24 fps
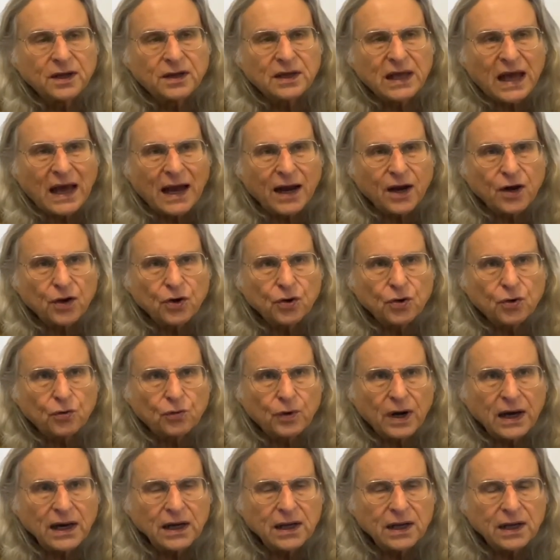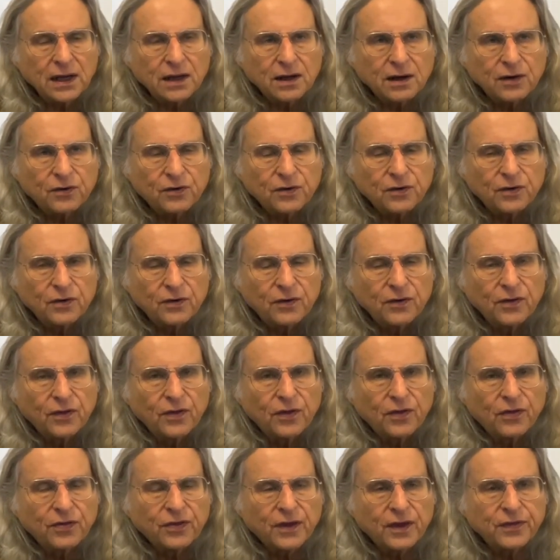The entire gradient
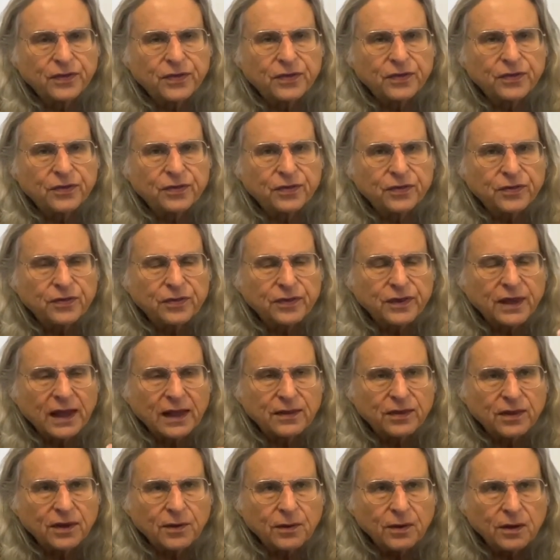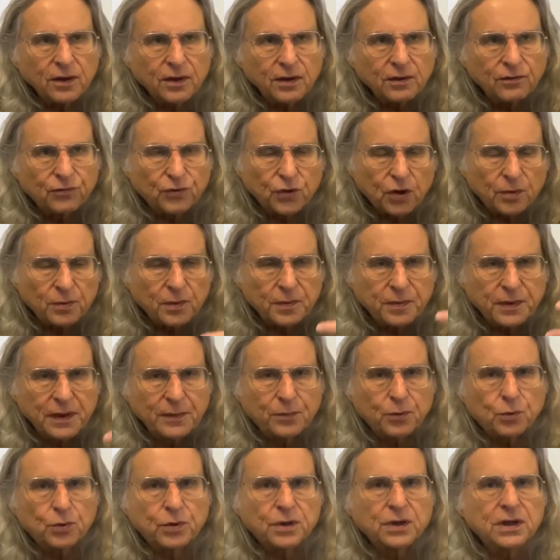that that the
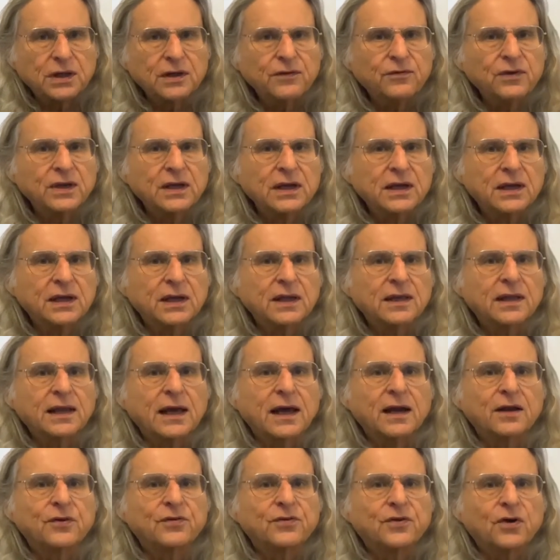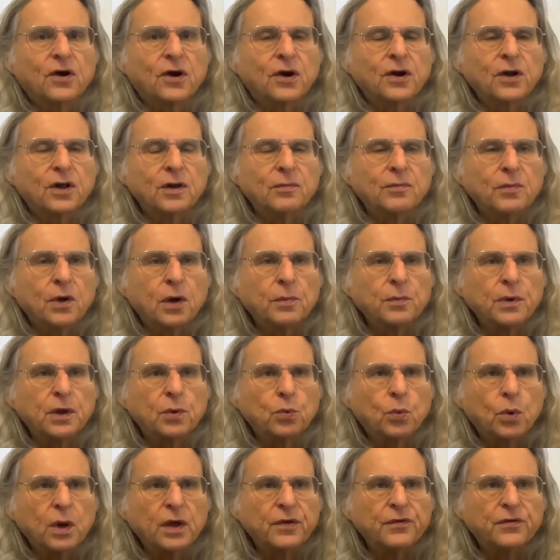German people were living in at that historical
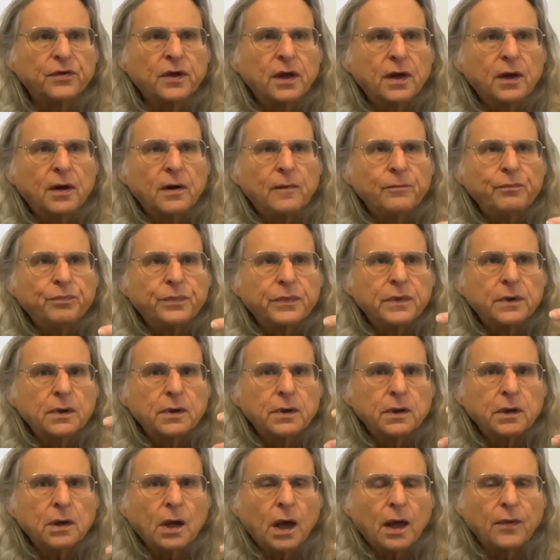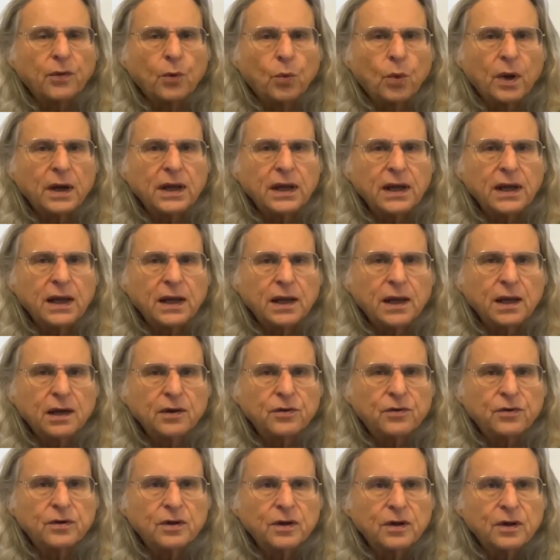moment was, on the one
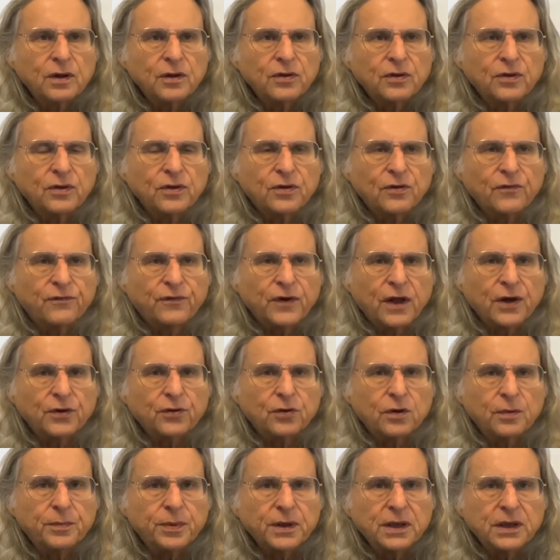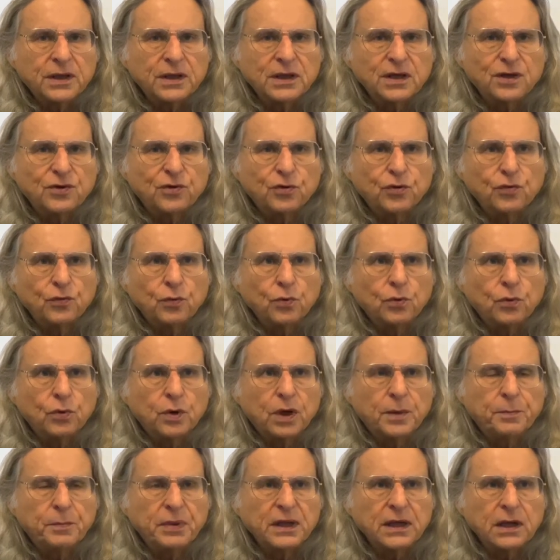hand, the vulnerability
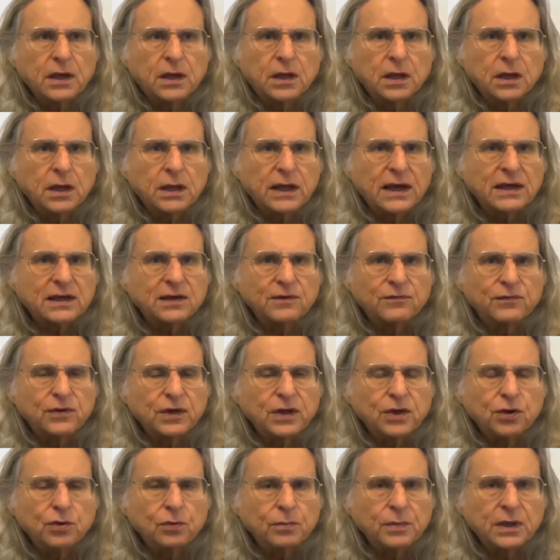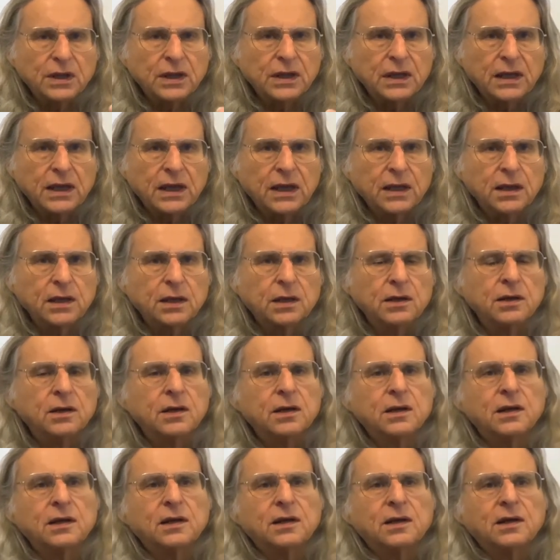to being collectively
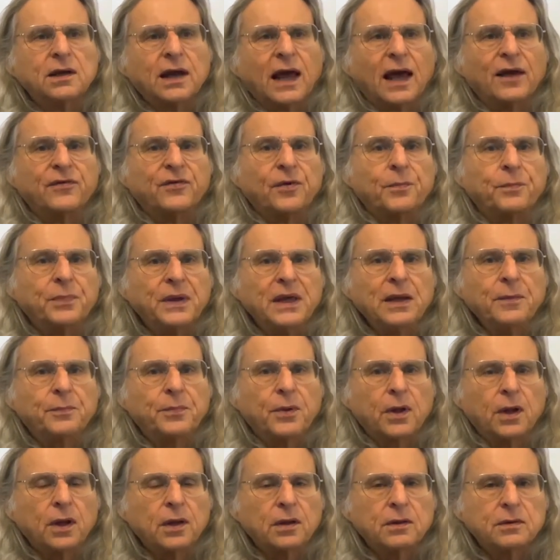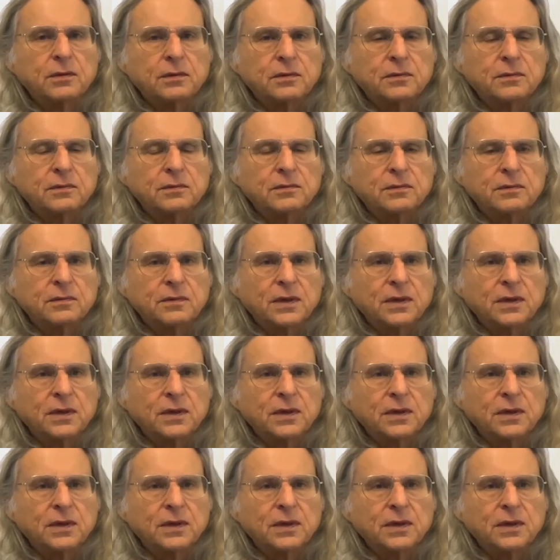humiliated as a people,